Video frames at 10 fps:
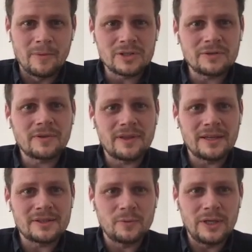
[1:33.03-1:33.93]
Most of the
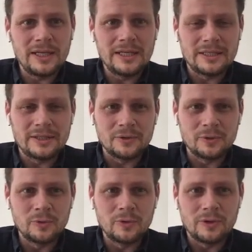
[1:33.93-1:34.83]
things we
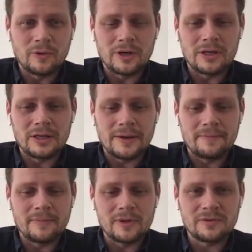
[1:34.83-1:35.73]
do, or
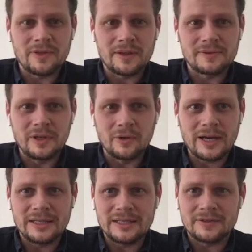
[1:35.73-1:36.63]
most of the things we
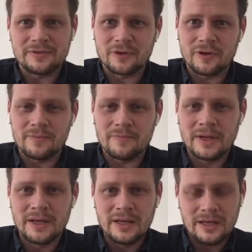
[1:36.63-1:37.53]
look at, is
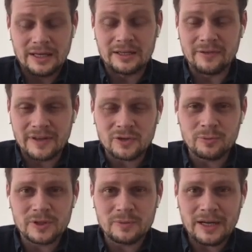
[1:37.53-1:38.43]
from an
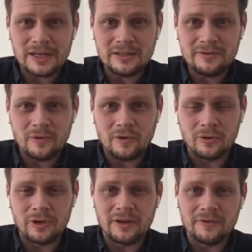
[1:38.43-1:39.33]
investor perspective,
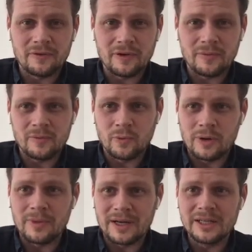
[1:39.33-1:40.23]
or looking from
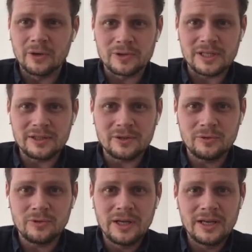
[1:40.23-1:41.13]
where money goes
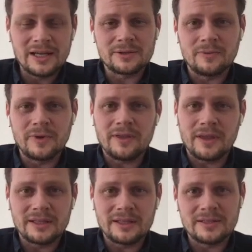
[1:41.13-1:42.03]
into, as we
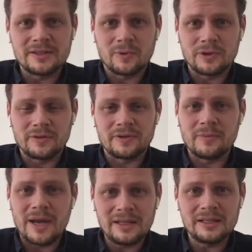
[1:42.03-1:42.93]
think this is one
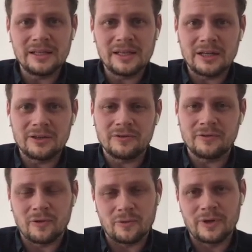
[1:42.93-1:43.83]
of the main
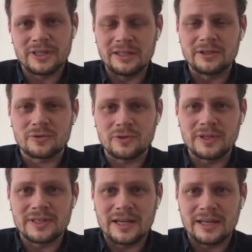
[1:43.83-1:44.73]
indicator for where the
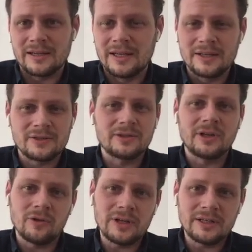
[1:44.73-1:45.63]
industry is heading. It's
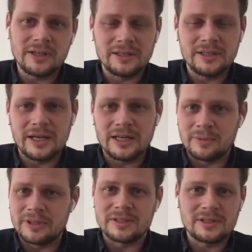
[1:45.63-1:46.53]
not the only
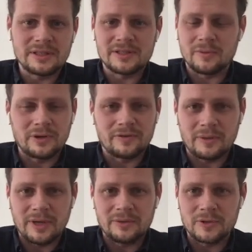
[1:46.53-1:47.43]
indicator, but it's one of
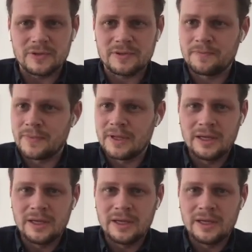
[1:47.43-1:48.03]
the main ones.